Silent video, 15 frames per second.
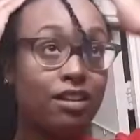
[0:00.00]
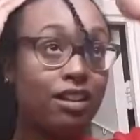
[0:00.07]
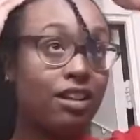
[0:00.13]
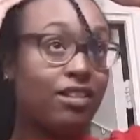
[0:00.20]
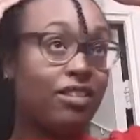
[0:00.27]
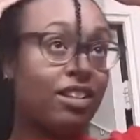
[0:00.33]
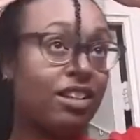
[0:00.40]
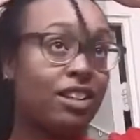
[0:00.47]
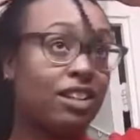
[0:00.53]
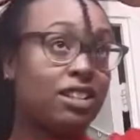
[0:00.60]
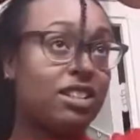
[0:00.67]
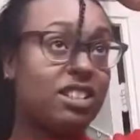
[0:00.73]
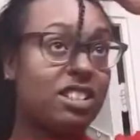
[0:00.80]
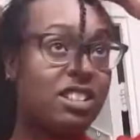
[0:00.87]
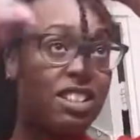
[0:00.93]
And that way it
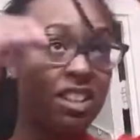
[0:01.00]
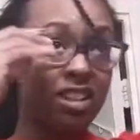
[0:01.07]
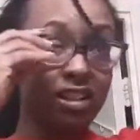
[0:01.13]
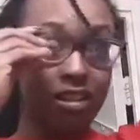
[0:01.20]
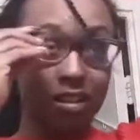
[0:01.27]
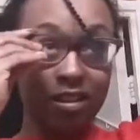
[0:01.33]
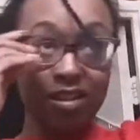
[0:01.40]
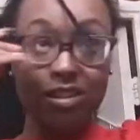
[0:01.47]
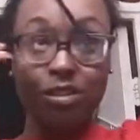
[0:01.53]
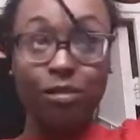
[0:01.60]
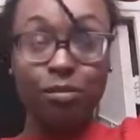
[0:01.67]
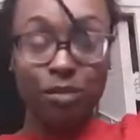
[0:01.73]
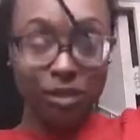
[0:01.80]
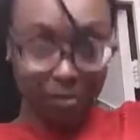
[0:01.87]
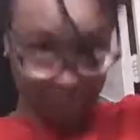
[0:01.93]
should stay
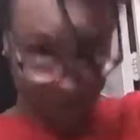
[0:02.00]
pretty